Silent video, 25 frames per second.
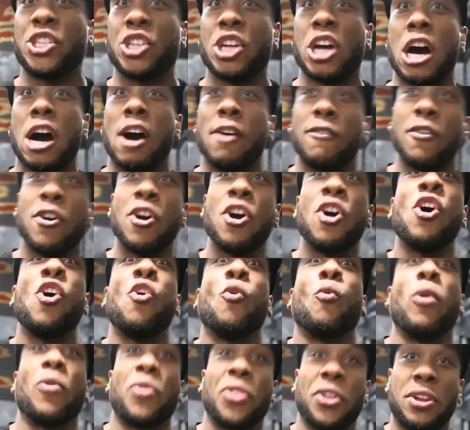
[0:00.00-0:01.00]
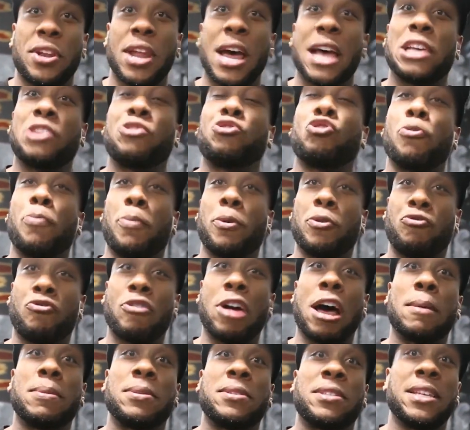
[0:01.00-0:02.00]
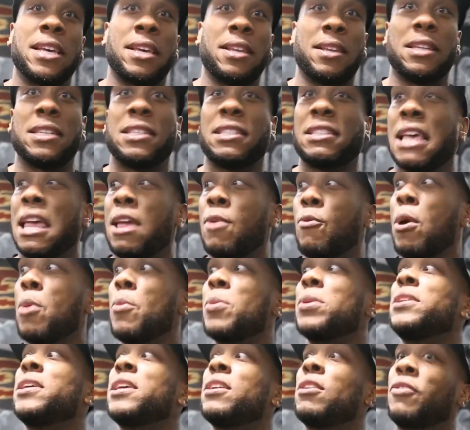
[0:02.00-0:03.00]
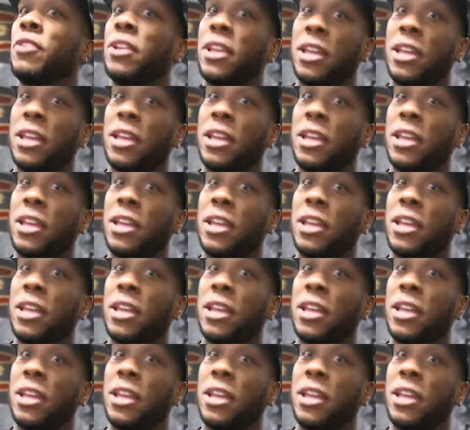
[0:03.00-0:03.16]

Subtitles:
it off with a nice triple drop set, the same way we did on the